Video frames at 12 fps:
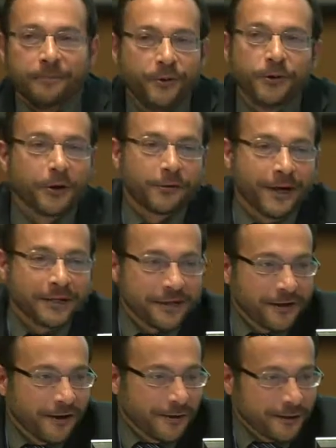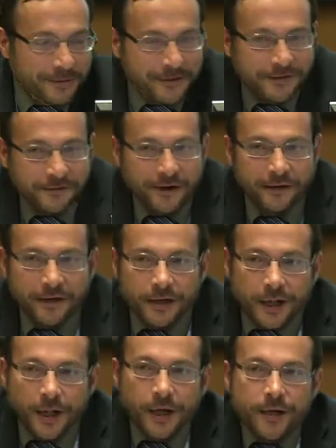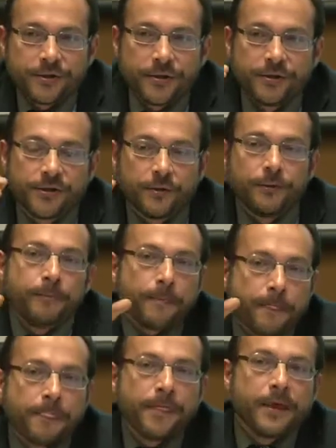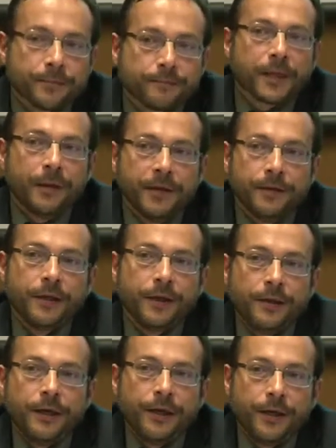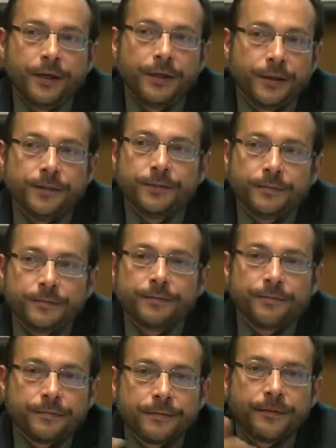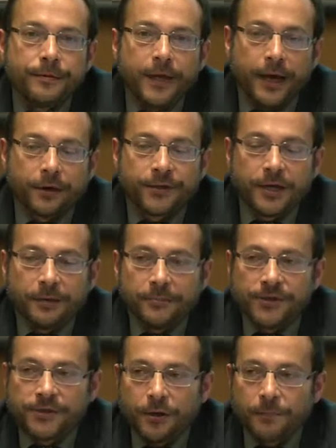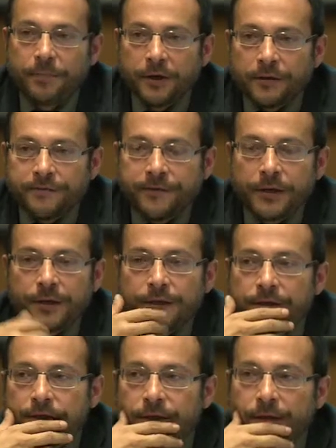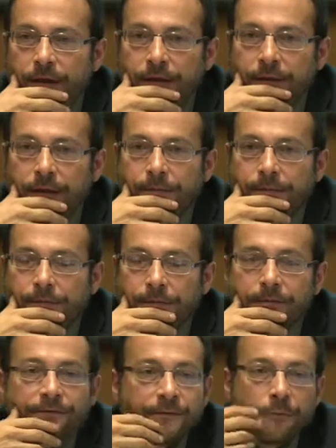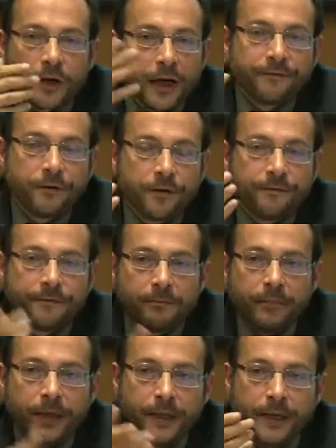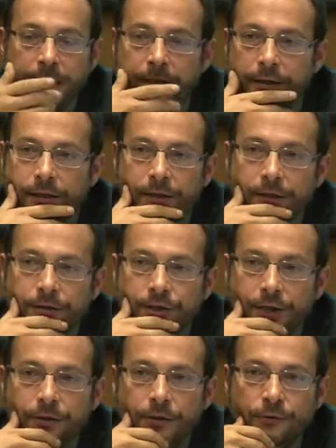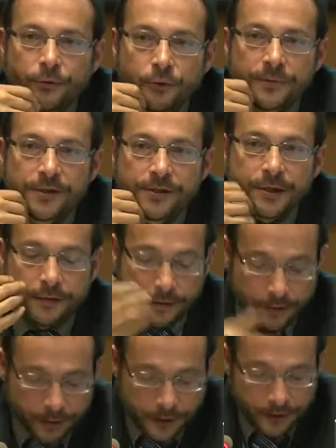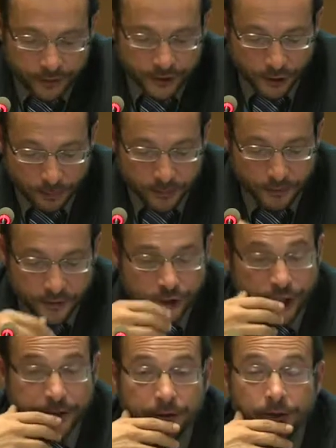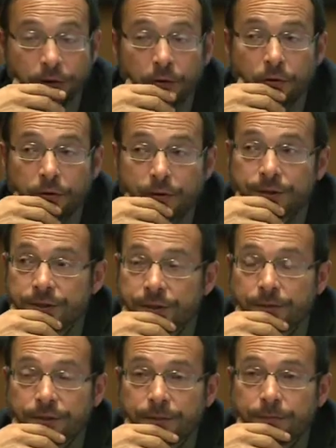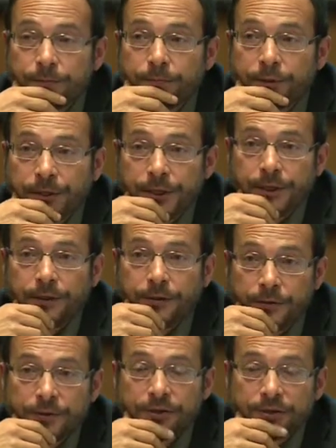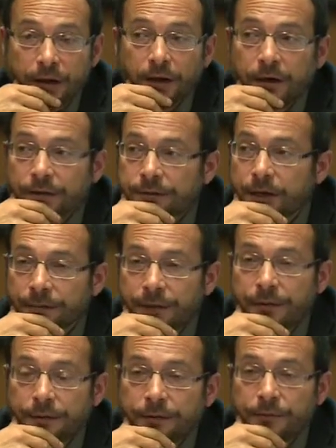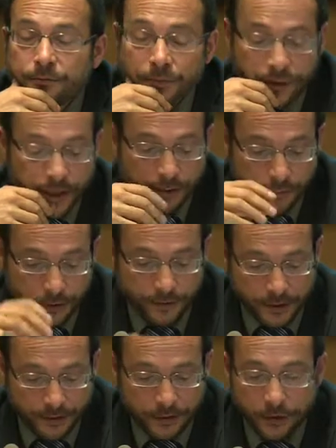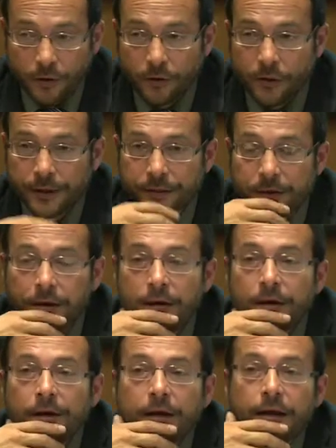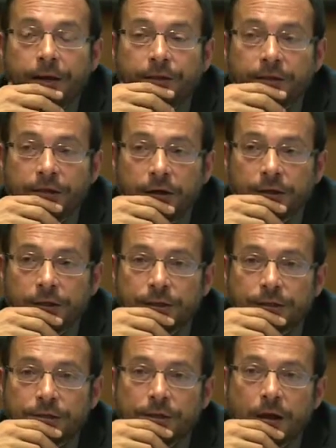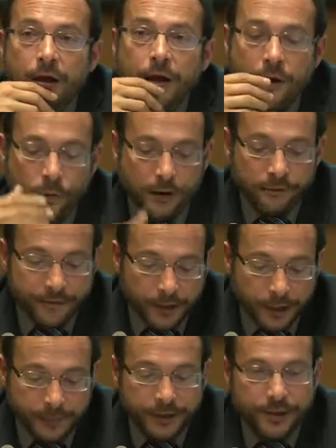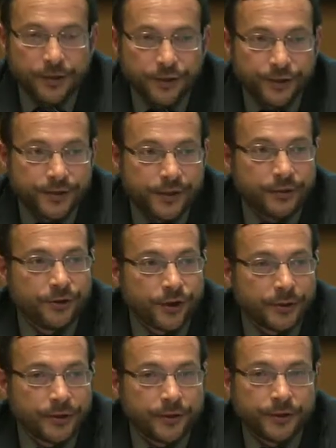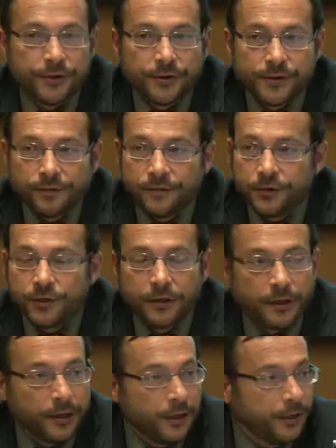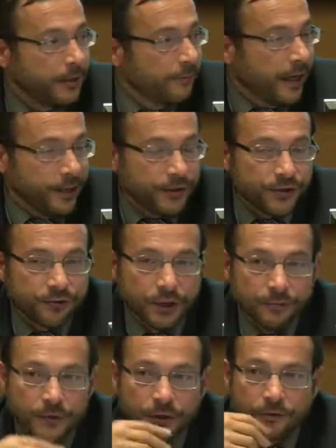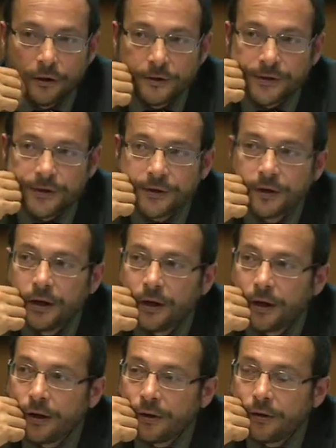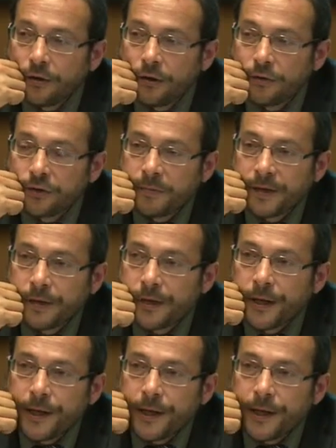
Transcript: bureaucratic arguments rather. So I mean, the outcome is not perfect. I think from what I've heard from many gender groups is that, for example, the gender goal is a pretty good start. I mean, looking both at the goal and the targets. One of the limitations is that gender is not sufficiently mainstreamed across the goals, but